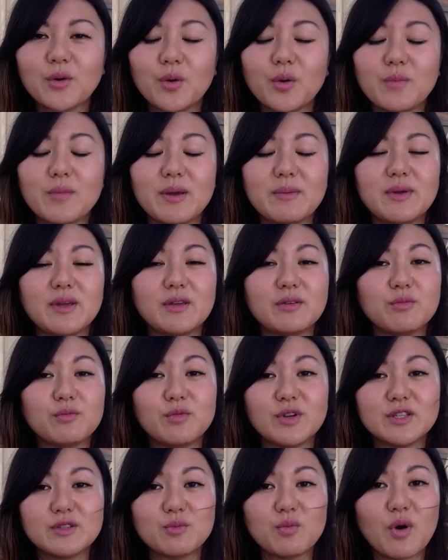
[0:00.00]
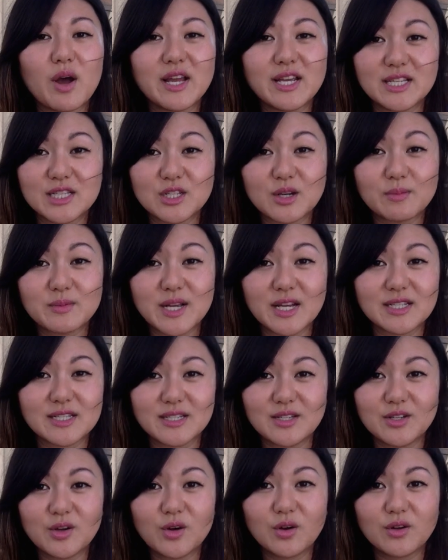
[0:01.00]
or maybe reason why he stopped
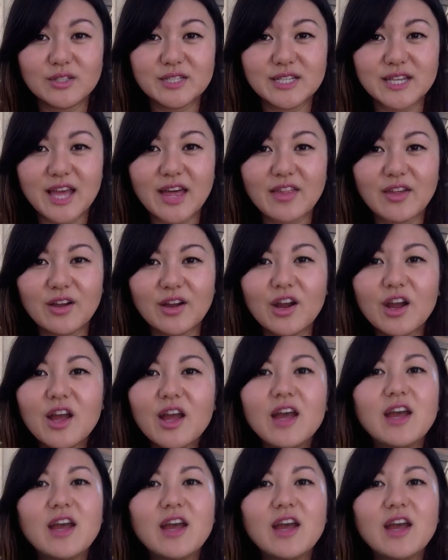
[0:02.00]
texting you altogether.